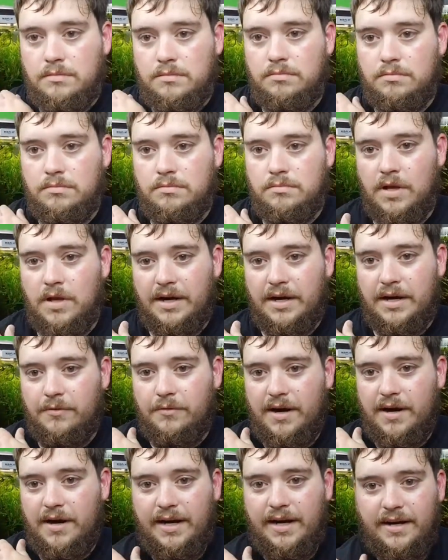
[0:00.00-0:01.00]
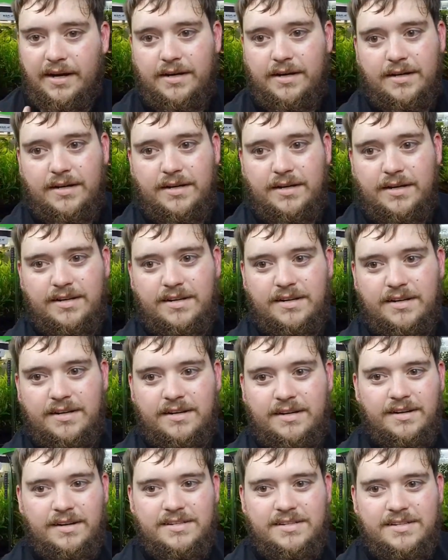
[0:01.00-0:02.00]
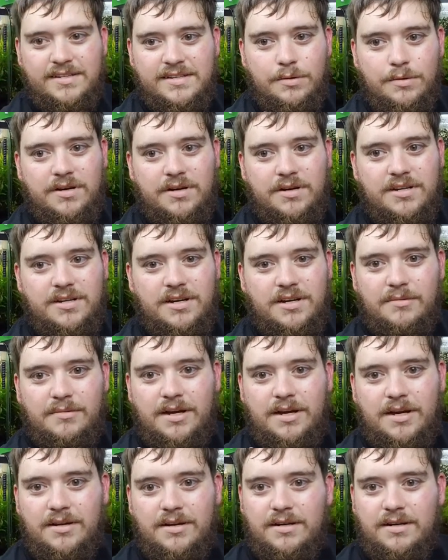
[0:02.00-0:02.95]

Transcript: Like right here? Is that what you're talking about?